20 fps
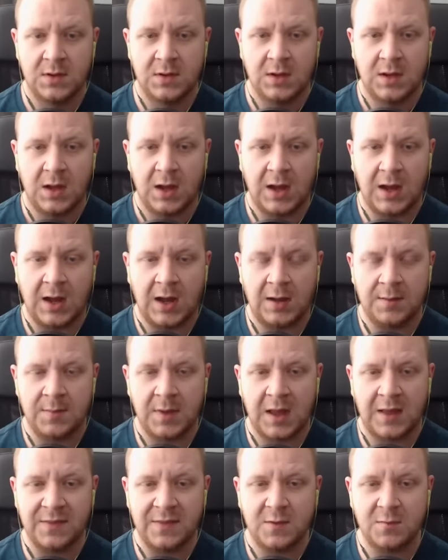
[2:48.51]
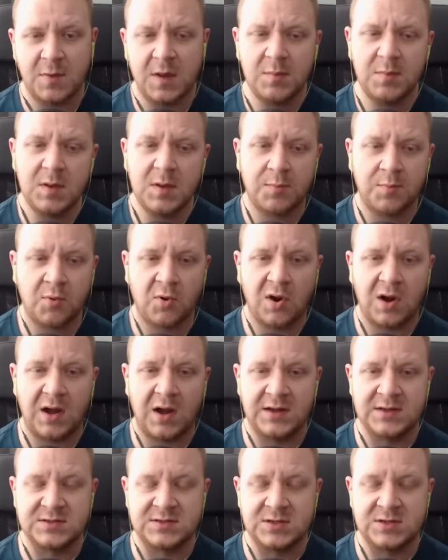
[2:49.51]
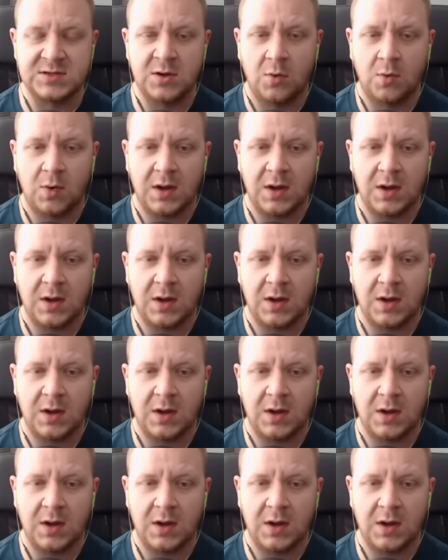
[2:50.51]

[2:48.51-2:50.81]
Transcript: And there may be a prize. You know what?